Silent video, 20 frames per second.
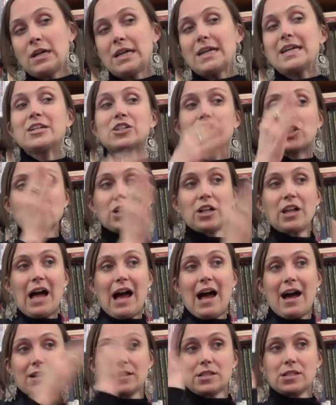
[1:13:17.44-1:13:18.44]
Each
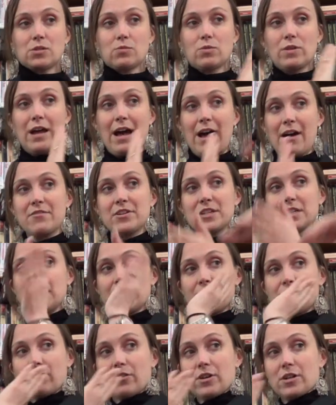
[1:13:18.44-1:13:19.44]
class would have a
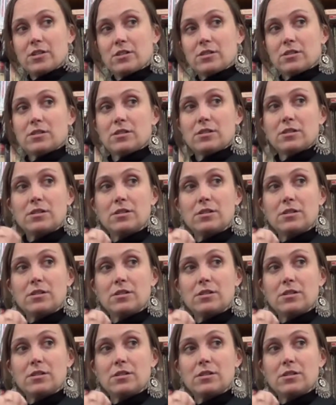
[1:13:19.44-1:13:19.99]
different...